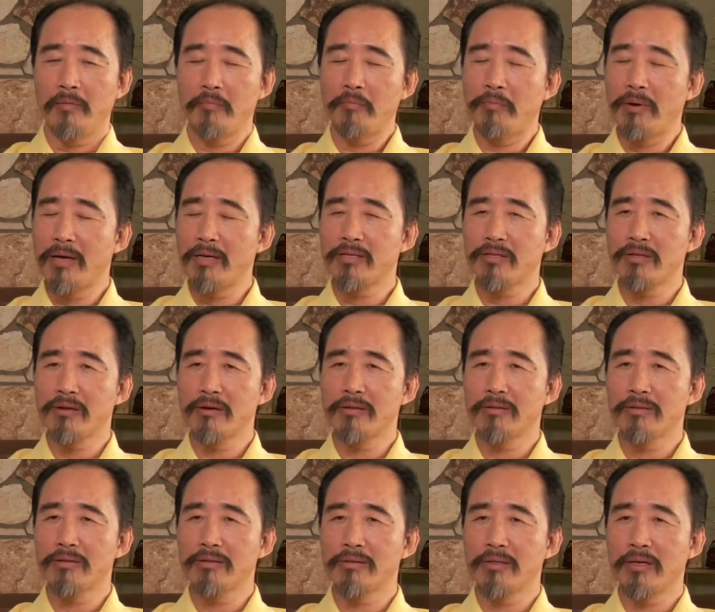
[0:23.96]
Based
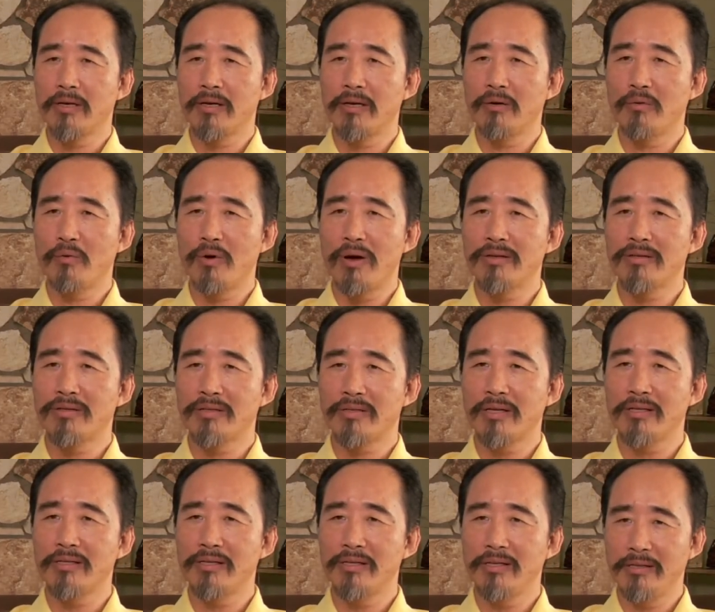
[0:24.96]
on one
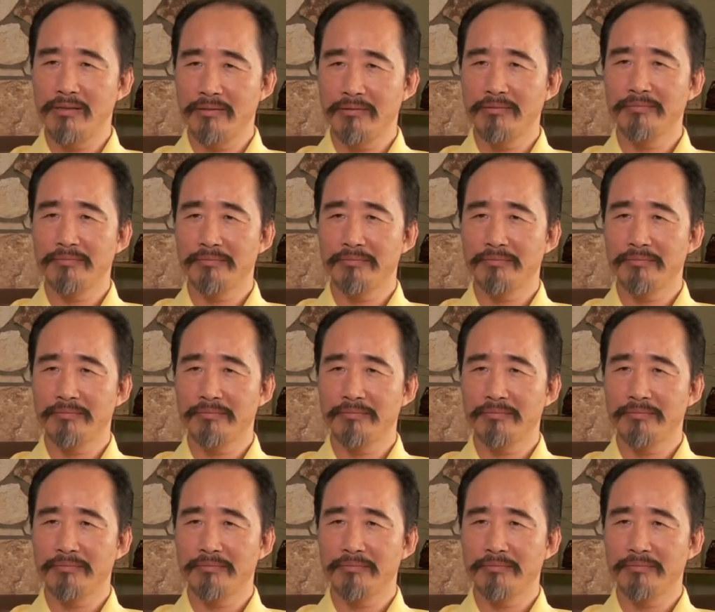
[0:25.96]
study,